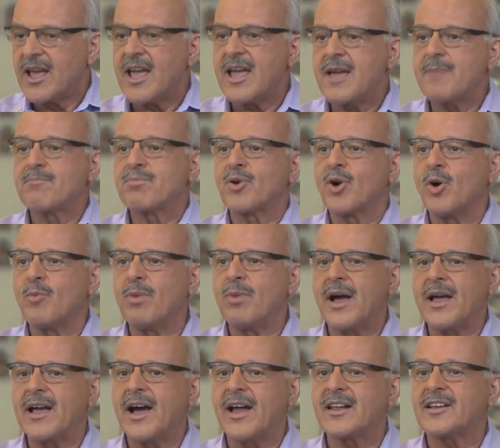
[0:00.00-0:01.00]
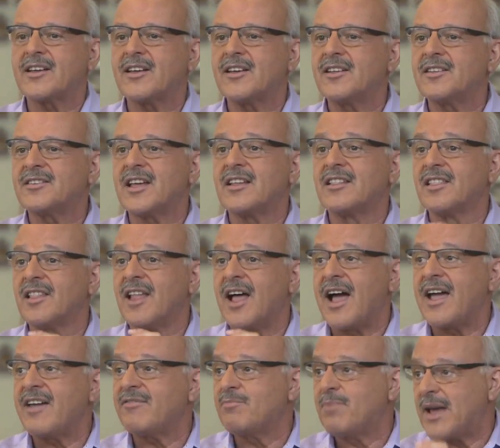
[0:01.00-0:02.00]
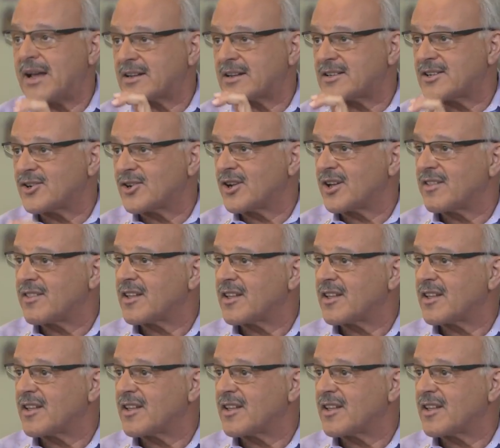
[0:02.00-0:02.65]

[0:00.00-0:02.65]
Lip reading: A probiotic is a live bacteria